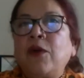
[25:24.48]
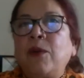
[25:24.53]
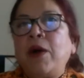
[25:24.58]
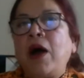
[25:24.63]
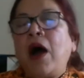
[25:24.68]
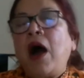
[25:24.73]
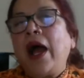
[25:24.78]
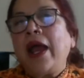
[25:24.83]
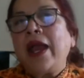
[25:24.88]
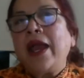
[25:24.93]

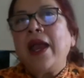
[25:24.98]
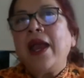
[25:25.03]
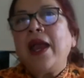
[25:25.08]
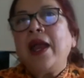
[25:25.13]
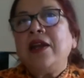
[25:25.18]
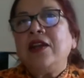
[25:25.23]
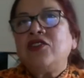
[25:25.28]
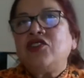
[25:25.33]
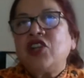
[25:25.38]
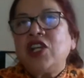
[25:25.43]
from a higher
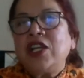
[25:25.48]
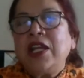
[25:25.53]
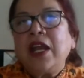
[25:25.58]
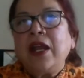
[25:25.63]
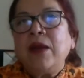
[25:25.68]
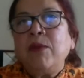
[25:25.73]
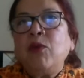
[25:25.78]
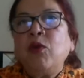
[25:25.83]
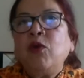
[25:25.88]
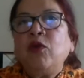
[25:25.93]
energy
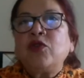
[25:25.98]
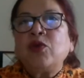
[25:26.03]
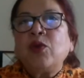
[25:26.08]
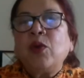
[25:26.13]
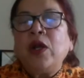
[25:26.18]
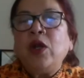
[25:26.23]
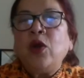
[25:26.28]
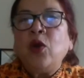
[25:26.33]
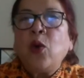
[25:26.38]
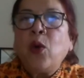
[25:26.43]
they can move
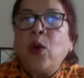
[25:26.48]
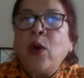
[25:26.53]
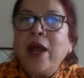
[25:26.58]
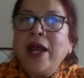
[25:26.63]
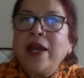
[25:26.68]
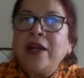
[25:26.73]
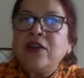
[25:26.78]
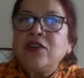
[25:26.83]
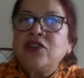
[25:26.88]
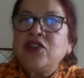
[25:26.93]
to a
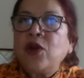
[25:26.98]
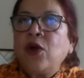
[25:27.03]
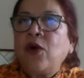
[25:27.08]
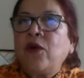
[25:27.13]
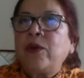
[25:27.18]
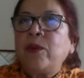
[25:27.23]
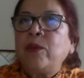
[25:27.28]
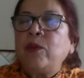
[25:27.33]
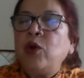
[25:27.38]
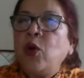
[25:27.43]
lower energy,
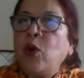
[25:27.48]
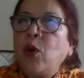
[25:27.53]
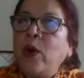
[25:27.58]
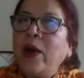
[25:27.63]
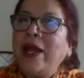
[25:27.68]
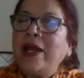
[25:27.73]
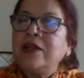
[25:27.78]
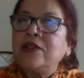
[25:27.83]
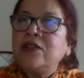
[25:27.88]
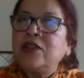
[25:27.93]
or from
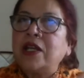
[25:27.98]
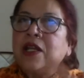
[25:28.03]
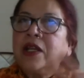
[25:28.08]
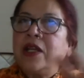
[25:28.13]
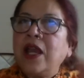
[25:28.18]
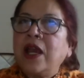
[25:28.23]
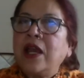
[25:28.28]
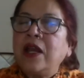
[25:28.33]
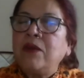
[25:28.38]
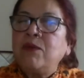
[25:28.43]
low energy
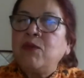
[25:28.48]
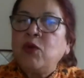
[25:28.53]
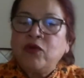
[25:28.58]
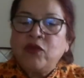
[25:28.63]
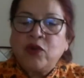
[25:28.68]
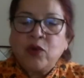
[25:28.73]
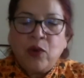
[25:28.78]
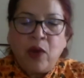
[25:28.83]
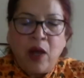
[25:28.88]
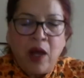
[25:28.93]
they can
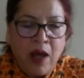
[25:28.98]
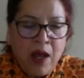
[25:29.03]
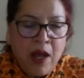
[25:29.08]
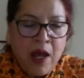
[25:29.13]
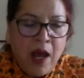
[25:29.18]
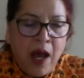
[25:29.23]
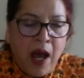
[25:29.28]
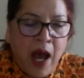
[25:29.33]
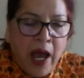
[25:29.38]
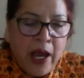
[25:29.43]
move to
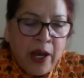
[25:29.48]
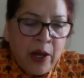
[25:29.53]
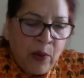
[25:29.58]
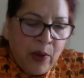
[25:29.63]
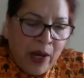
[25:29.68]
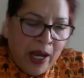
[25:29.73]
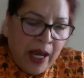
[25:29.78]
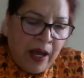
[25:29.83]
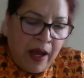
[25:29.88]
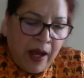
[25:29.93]
a
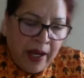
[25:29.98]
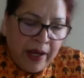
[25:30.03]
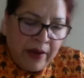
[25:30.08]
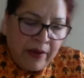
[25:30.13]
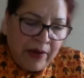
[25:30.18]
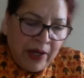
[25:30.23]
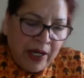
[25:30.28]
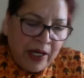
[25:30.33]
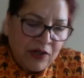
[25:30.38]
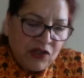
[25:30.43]
higher
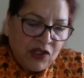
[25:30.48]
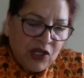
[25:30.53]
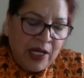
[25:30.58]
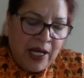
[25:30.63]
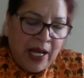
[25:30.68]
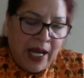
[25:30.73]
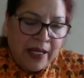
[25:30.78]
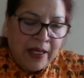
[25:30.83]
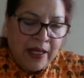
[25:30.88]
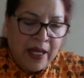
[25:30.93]

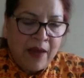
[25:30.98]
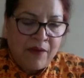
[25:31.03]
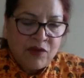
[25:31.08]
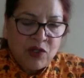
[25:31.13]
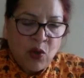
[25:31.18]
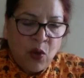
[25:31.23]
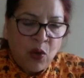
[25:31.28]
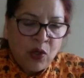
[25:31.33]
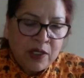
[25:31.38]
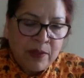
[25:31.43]
energy. Like they
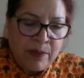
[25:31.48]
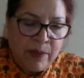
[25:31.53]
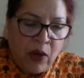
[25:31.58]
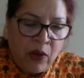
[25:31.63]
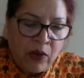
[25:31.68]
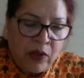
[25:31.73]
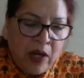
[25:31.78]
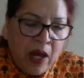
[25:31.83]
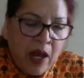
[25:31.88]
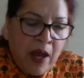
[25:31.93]
have talked
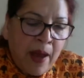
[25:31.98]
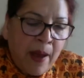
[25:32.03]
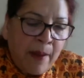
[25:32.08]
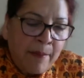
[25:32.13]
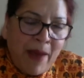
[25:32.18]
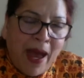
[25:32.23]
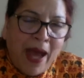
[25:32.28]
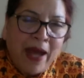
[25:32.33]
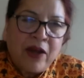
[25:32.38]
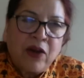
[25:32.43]
about
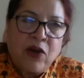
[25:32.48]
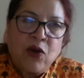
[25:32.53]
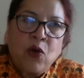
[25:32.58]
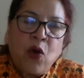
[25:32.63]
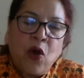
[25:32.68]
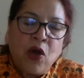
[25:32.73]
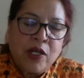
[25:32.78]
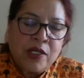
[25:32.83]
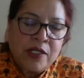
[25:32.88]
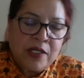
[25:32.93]

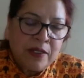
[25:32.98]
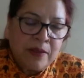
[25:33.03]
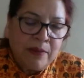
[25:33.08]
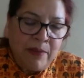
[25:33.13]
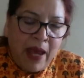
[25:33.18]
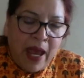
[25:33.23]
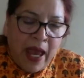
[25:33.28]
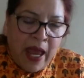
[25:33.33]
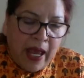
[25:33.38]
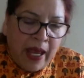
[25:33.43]

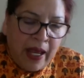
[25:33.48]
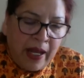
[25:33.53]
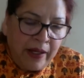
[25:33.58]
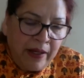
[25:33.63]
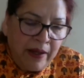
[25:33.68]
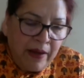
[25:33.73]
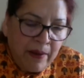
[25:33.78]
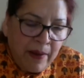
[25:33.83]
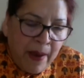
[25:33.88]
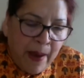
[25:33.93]
macrocosm
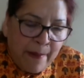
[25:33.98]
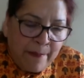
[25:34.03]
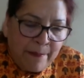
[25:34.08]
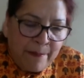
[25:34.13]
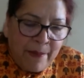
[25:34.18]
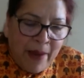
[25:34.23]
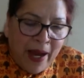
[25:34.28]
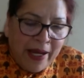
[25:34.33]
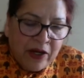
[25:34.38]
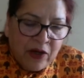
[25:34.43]
and
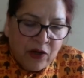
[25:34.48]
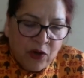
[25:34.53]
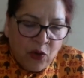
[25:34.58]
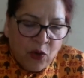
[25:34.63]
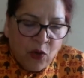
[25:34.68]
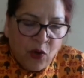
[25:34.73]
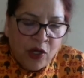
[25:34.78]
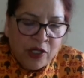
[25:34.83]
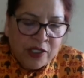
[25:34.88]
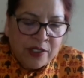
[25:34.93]

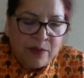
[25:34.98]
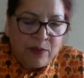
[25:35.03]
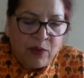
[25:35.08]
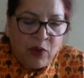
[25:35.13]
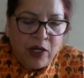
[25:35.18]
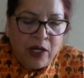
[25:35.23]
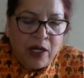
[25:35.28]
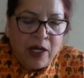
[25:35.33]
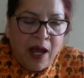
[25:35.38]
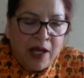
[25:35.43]

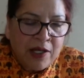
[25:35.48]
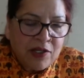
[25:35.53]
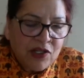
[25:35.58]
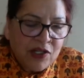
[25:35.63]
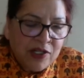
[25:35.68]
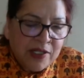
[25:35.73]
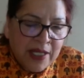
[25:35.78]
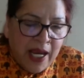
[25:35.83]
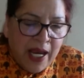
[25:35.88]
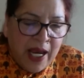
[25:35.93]
microcosm on a
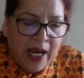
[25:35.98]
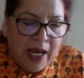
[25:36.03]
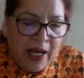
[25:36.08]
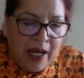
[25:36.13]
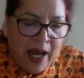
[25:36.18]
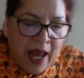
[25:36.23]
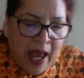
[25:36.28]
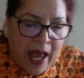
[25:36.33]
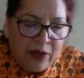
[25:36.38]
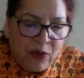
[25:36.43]
larger
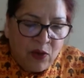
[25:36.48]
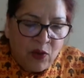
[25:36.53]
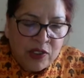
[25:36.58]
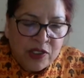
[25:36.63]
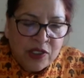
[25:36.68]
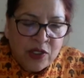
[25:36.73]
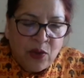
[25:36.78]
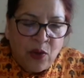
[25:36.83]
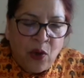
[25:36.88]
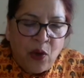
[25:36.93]
scale and
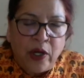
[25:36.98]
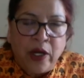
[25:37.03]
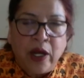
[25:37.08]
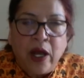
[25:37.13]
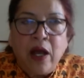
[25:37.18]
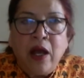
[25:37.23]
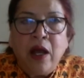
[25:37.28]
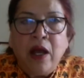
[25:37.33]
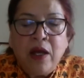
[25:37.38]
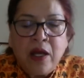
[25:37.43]
also
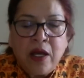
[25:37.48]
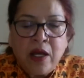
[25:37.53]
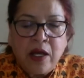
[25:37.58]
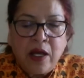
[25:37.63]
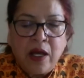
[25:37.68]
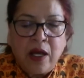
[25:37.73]
on a